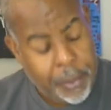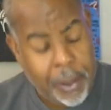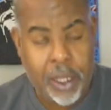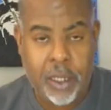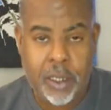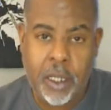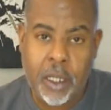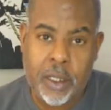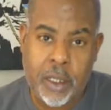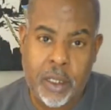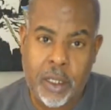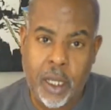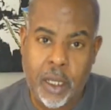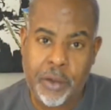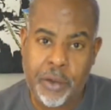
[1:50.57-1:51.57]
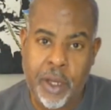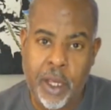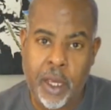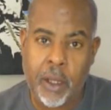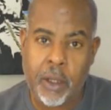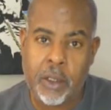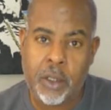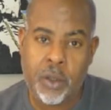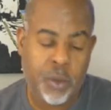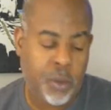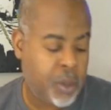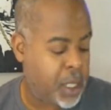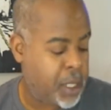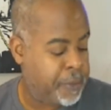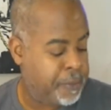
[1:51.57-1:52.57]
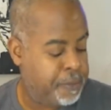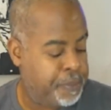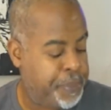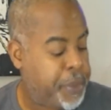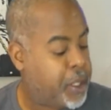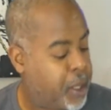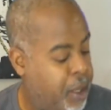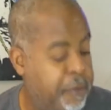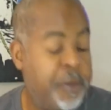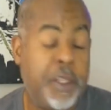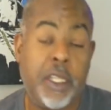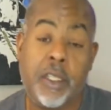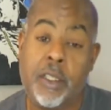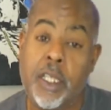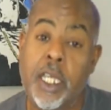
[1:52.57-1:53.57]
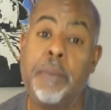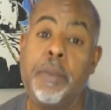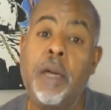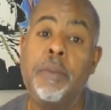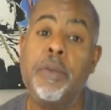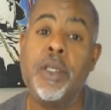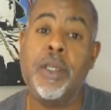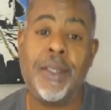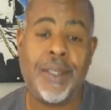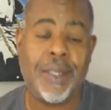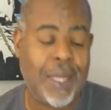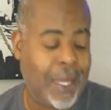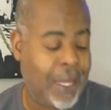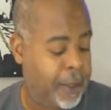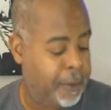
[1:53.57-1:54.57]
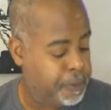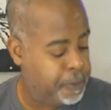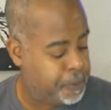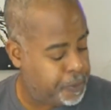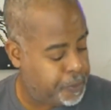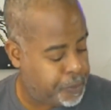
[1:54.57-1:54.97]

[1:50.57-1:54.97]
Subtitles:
We bet the Celtics the other day to cover this same number against the Heat.